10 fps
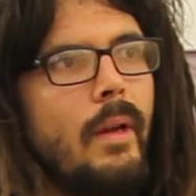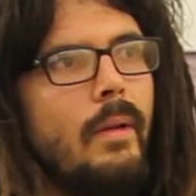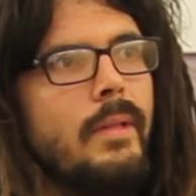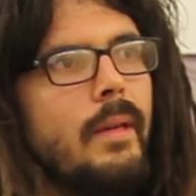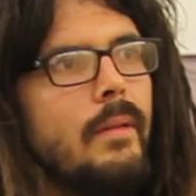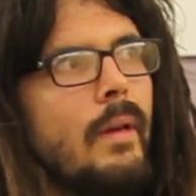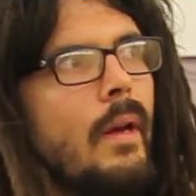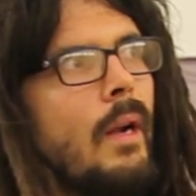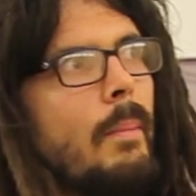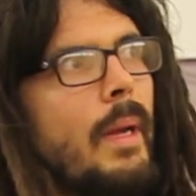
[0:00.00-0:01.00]
take
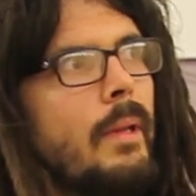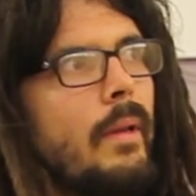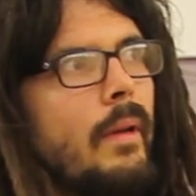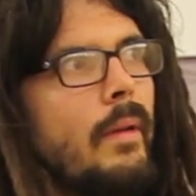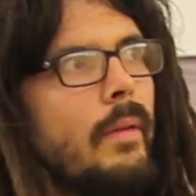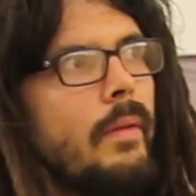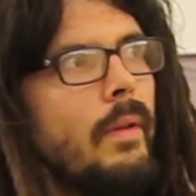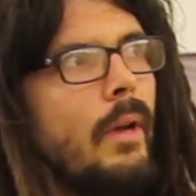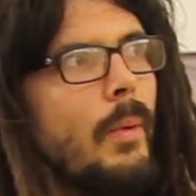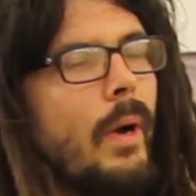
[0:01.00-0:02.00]
maybe the
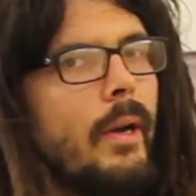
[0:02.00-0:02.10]
long walk